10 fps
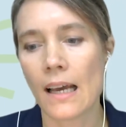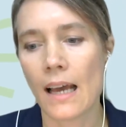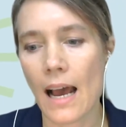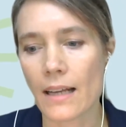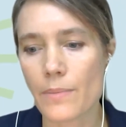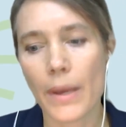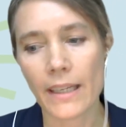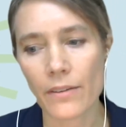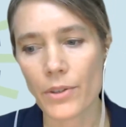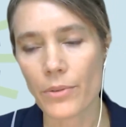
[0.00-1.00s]
As many
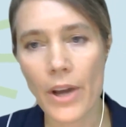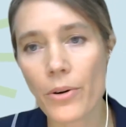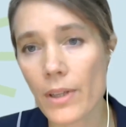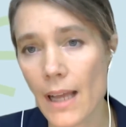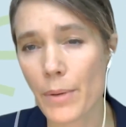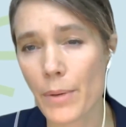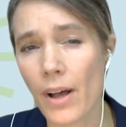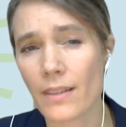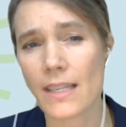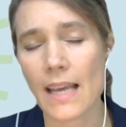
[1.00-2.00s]
of you know, climate
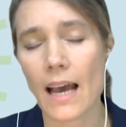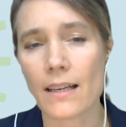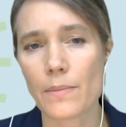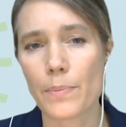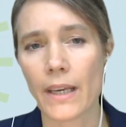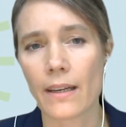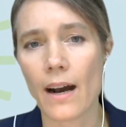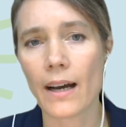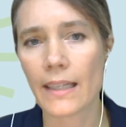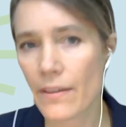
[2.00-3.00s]
policy has been
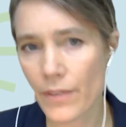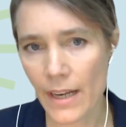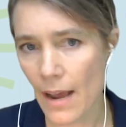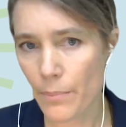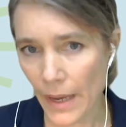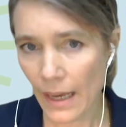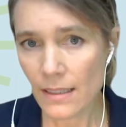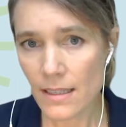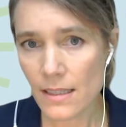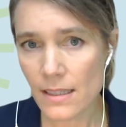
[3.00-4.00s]
uneven at best,